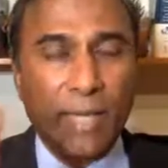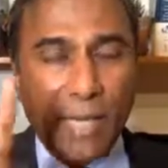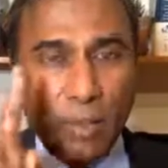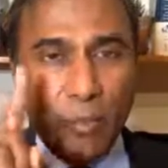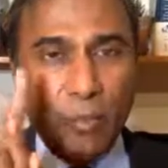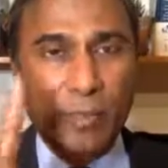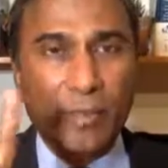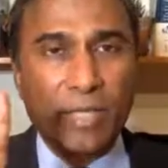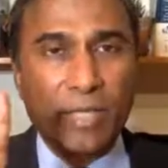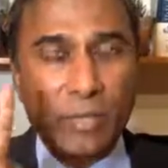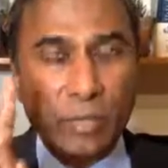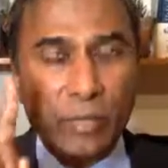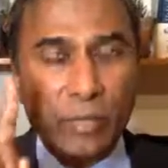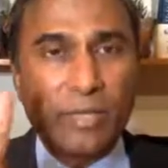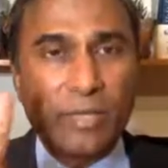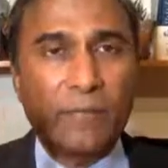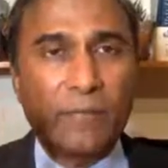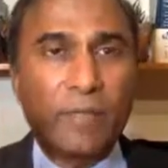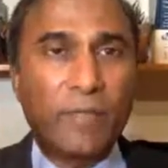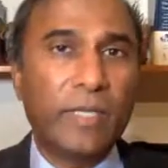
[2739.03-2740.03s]
I will be
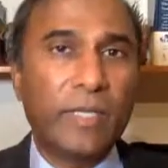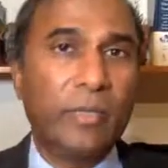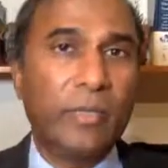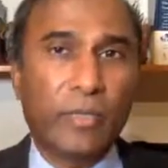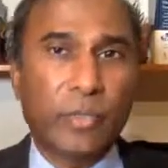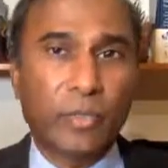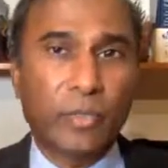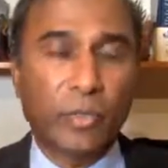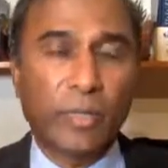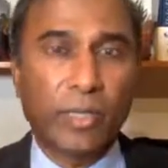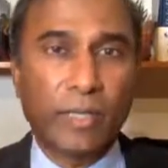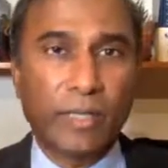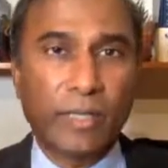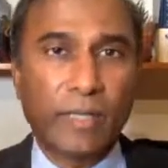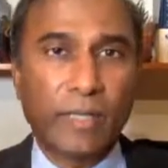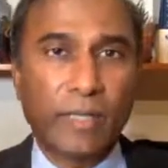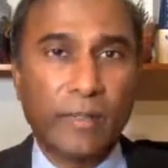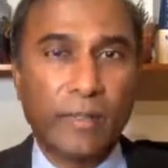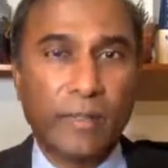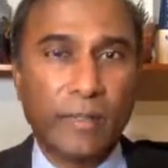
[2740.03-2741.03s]
doing a video
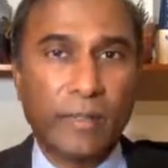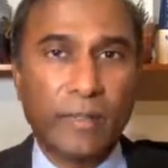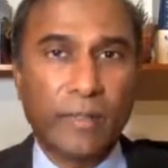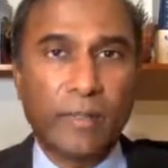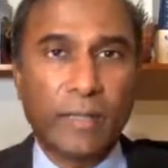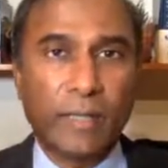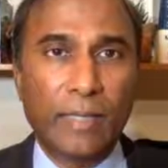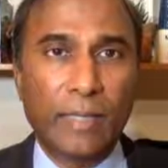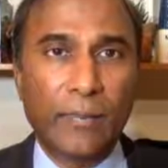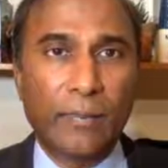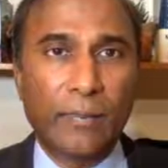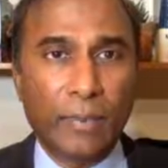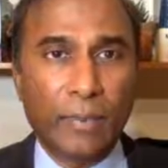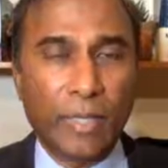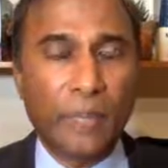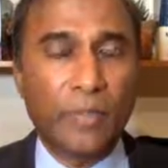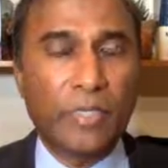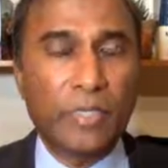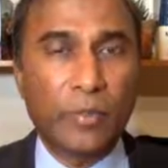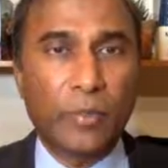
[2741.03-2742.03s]
shortly,
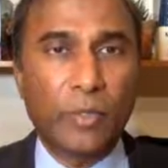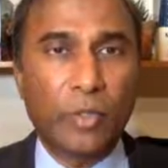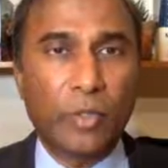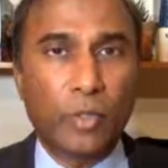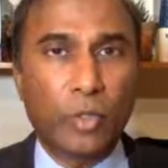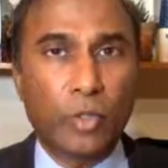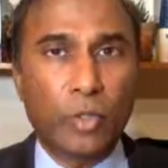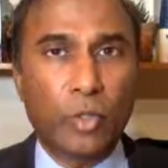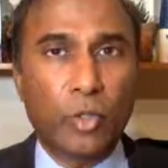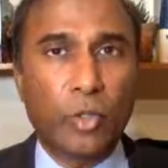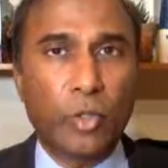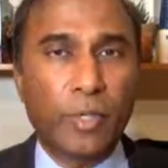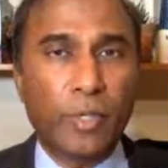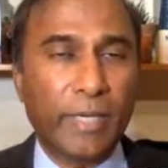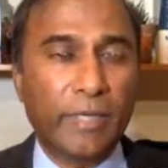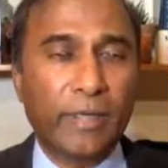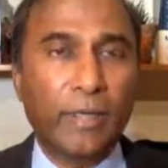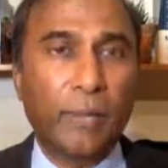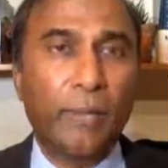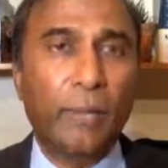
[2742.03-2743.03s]
probably tomorrow, called
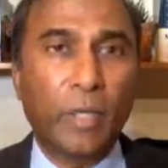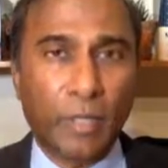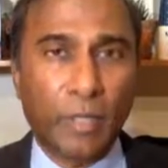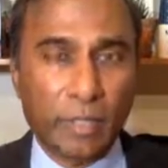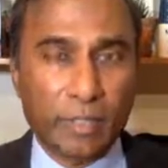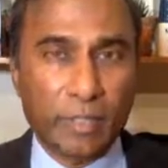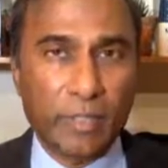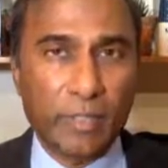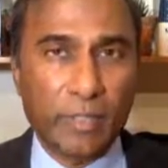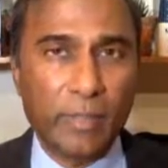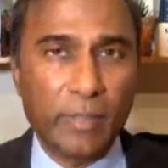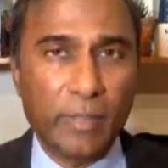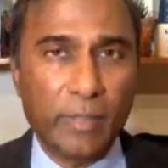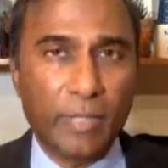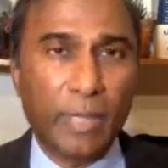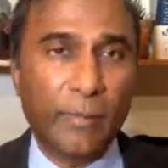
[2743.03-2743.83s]
Cooking the Books.